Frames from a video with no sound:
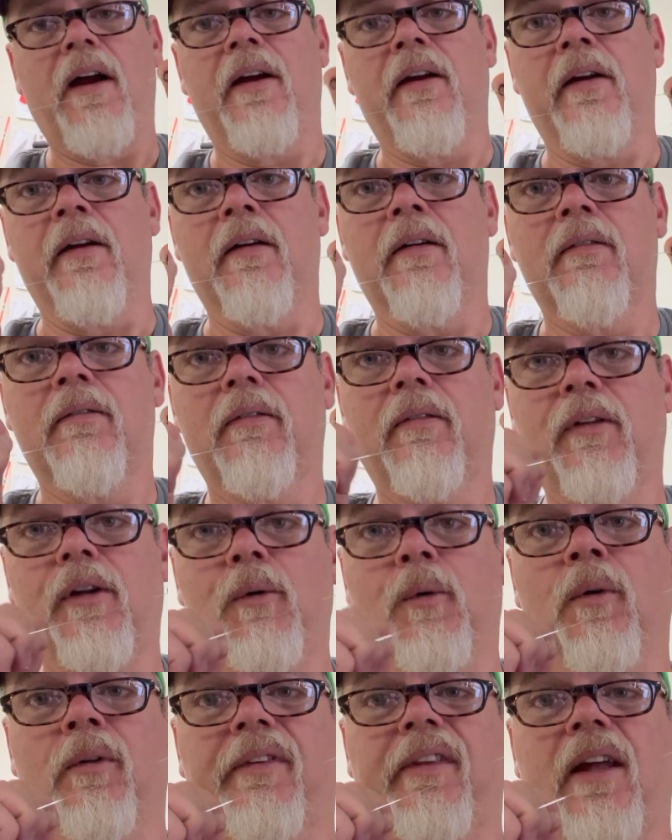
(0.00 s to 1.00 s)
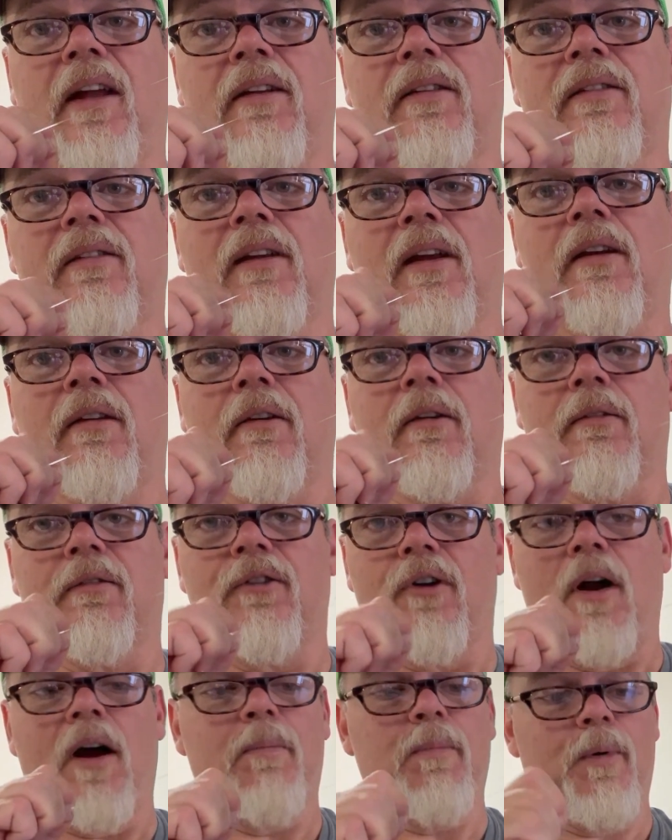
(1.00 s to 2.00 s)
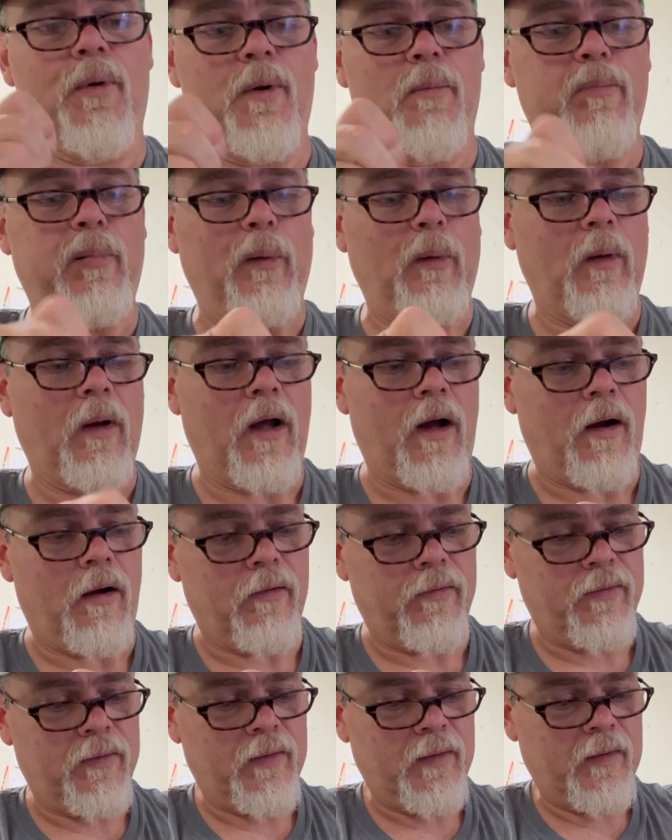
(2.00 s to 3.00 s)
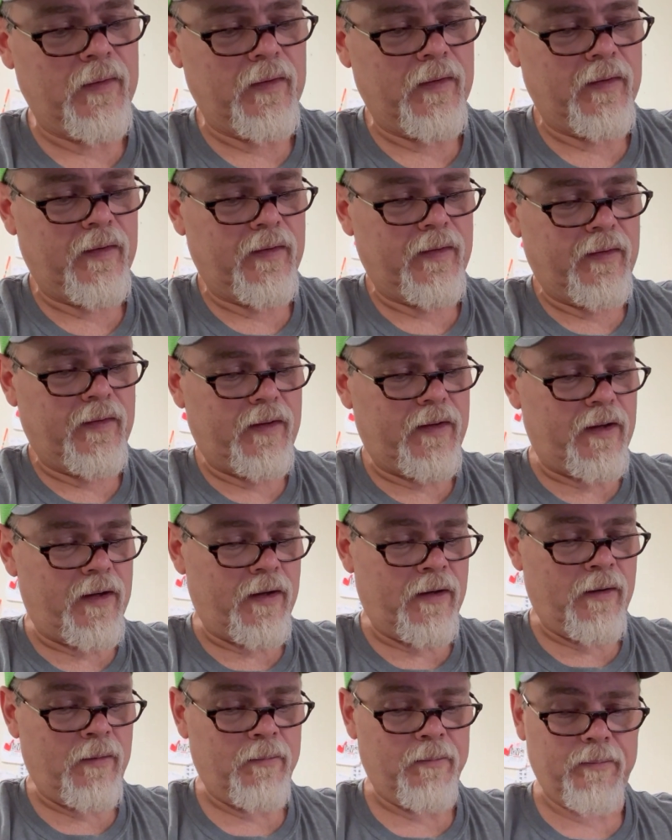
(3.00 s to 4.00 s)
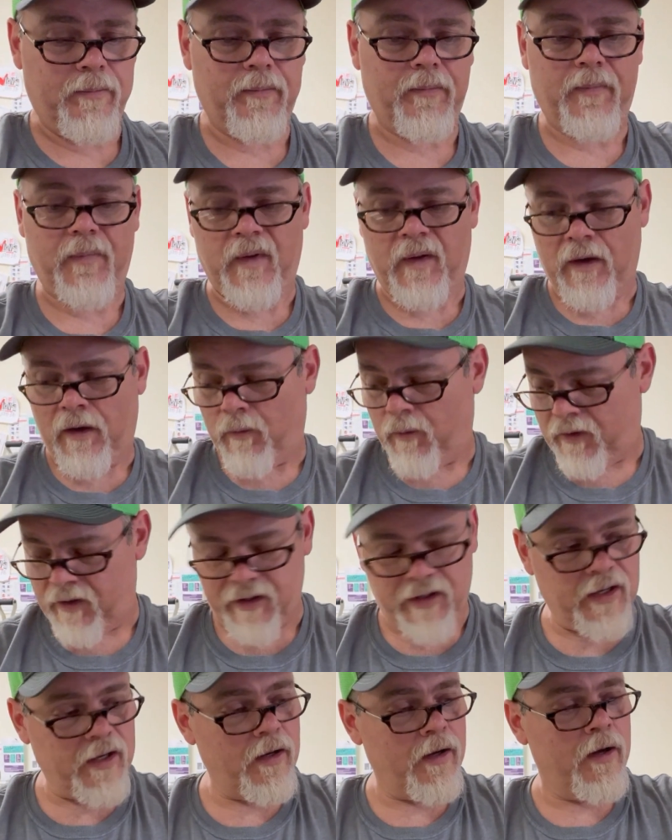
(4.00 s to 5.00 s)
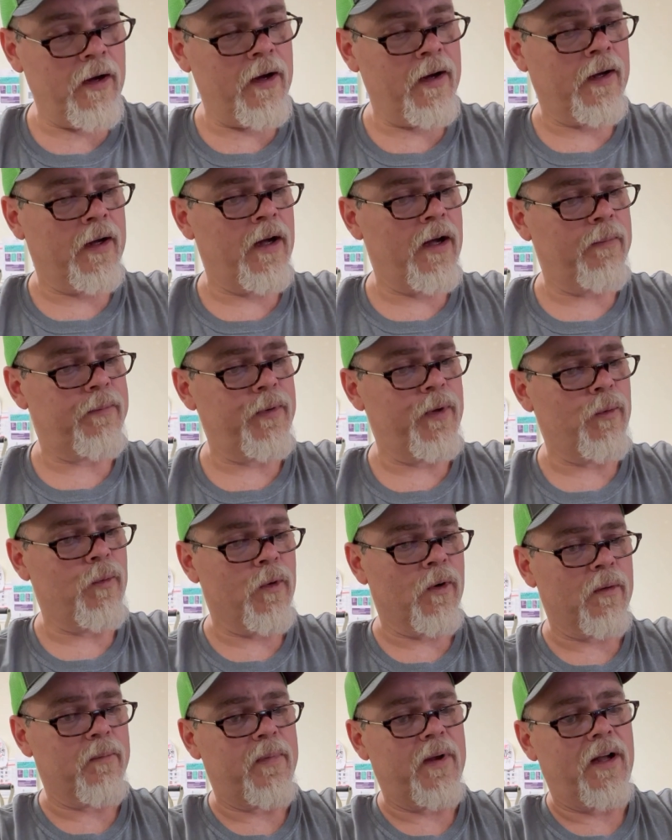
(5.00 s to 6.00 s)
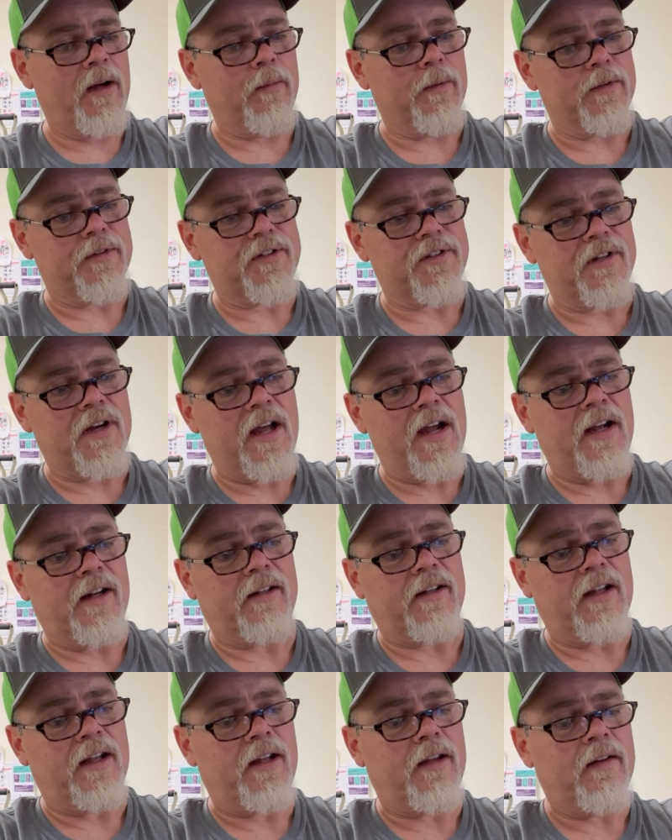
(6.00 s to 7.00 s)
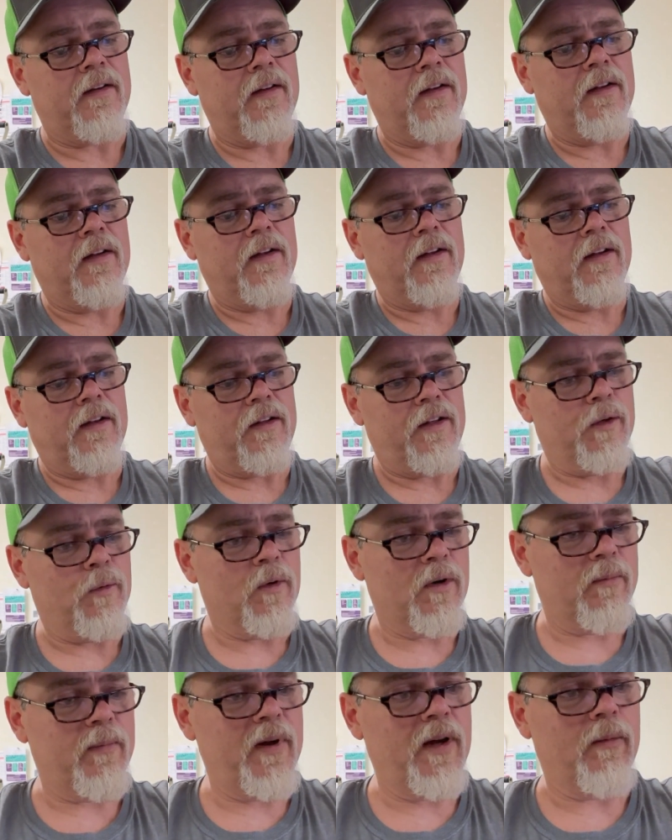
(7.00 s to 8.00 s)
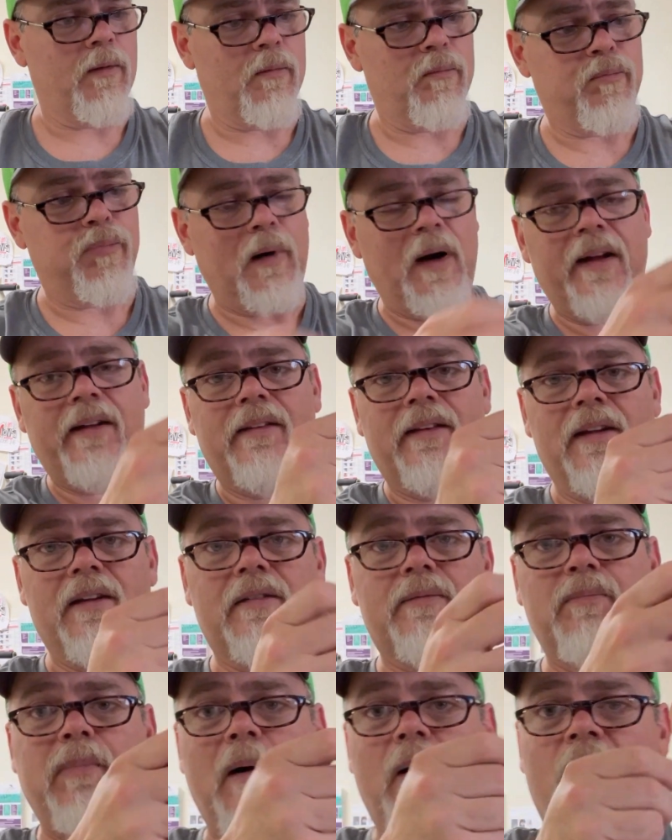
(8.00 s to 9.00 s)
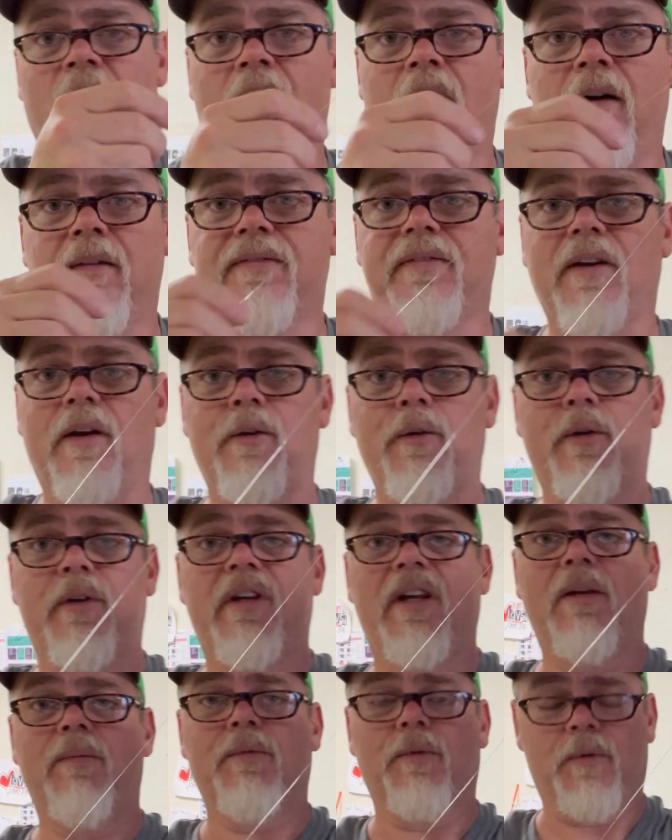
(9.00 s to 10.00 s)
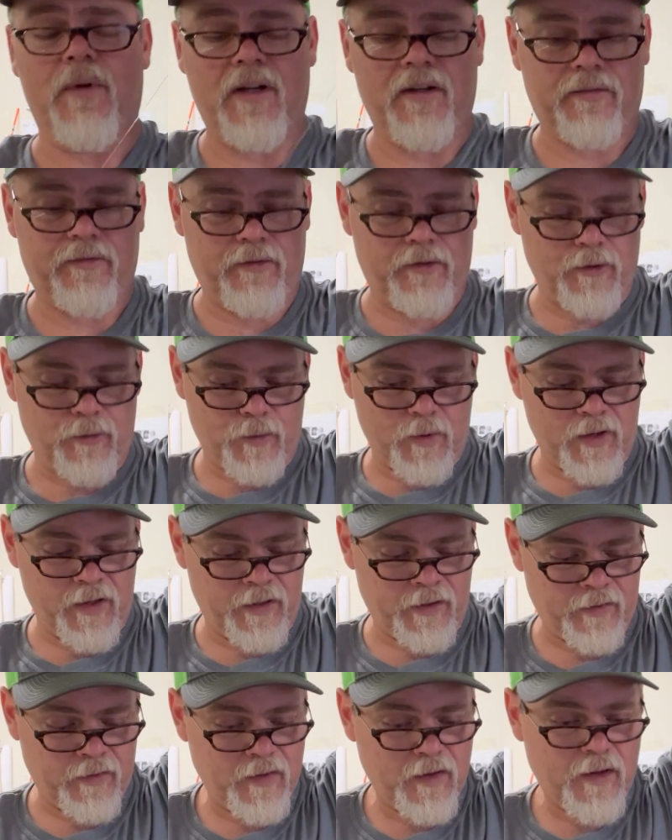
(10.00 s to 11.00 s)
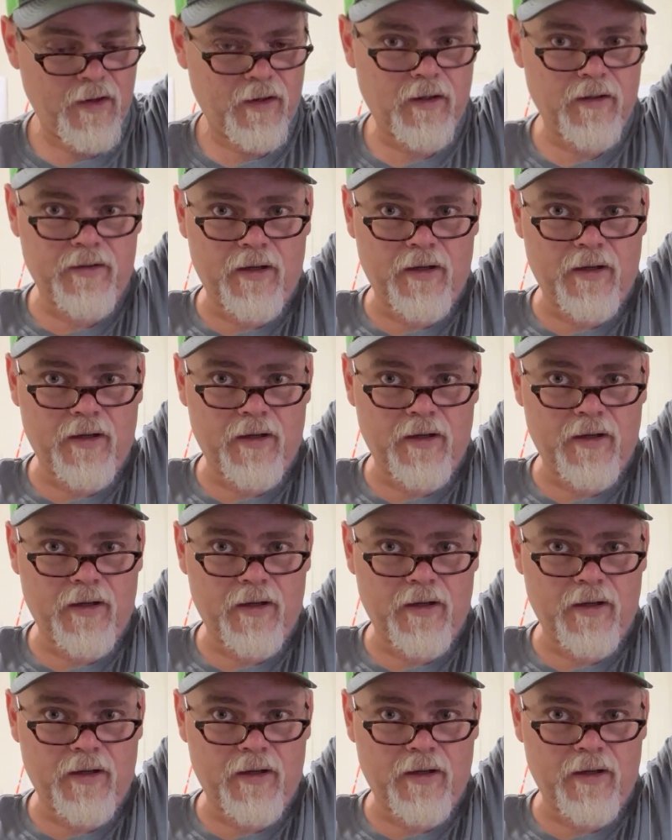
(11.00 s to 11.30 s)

here. You want that sinker dropper to pull off. You know, when you get hung up, you want to be able to snag that. You want to be able to break this part off so you keep the rest of your rig, because